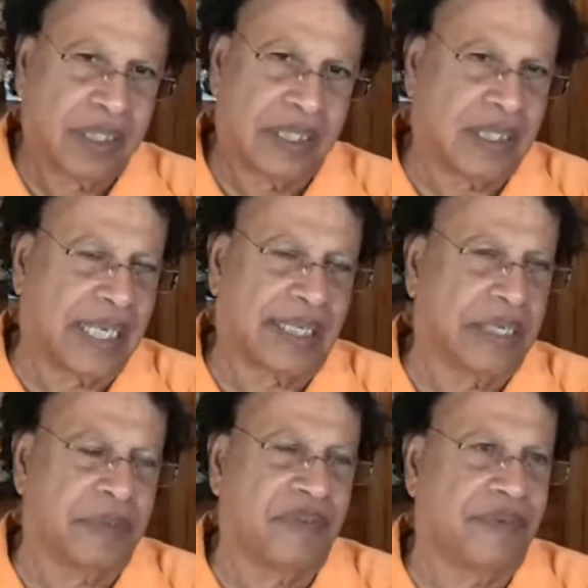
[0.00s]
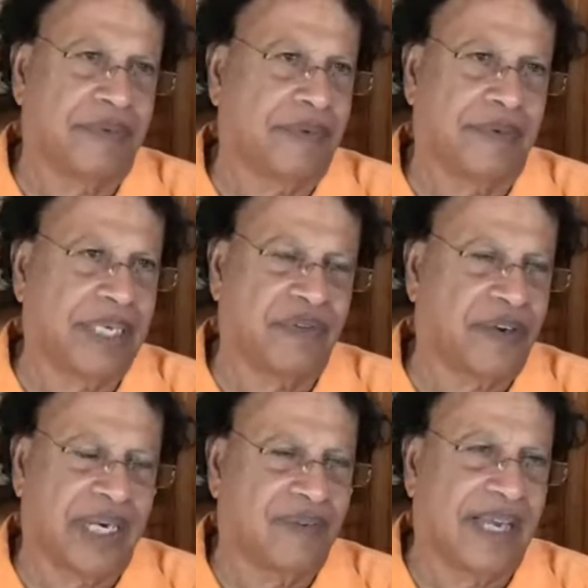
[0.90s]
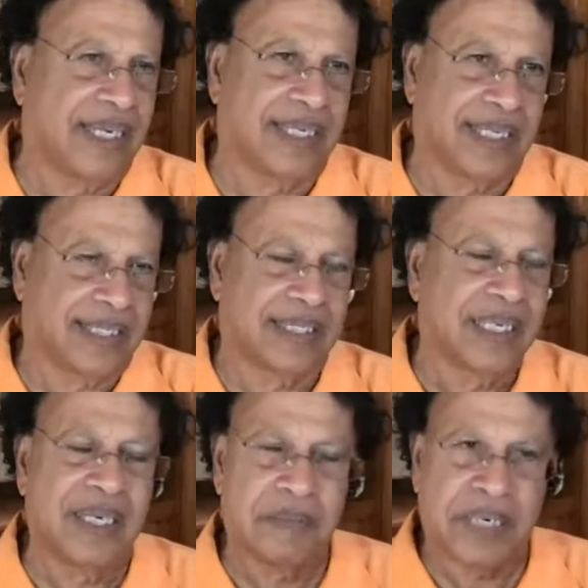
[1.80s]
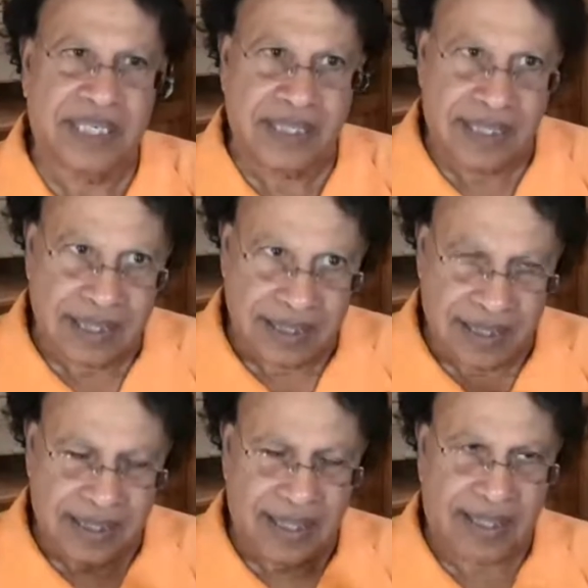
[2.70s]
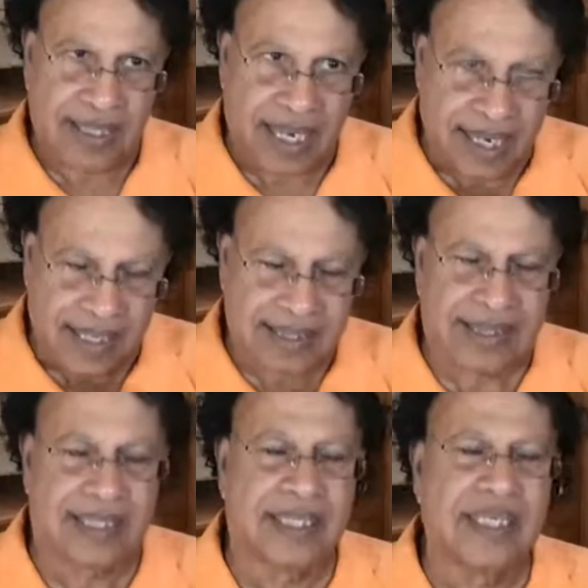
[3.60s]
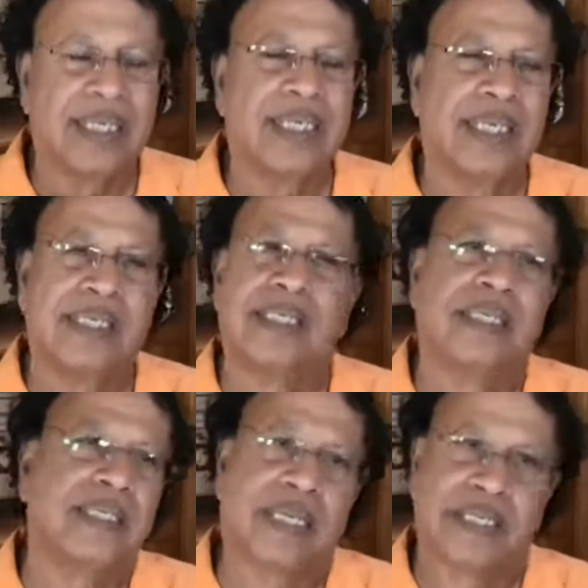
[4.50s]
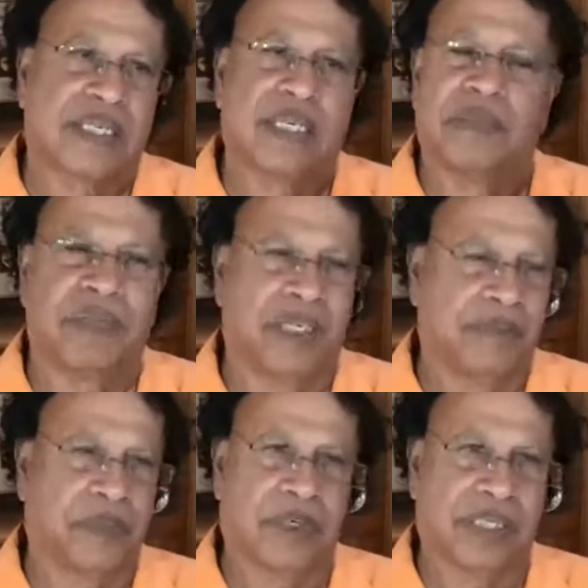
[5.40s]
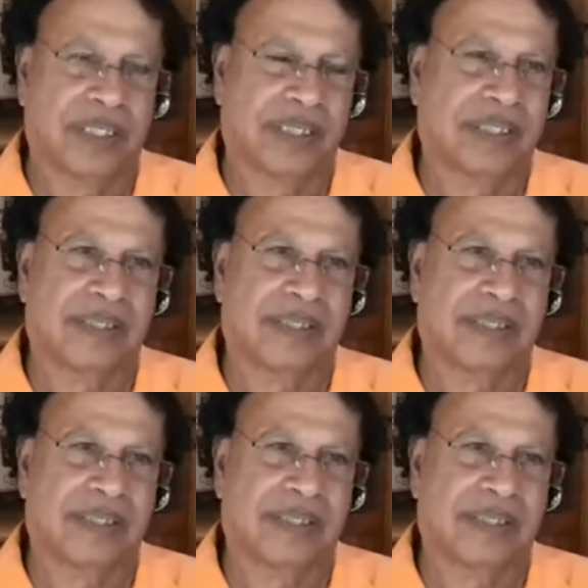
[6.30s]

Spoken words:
that can be verified, validated, but the character is extremely important.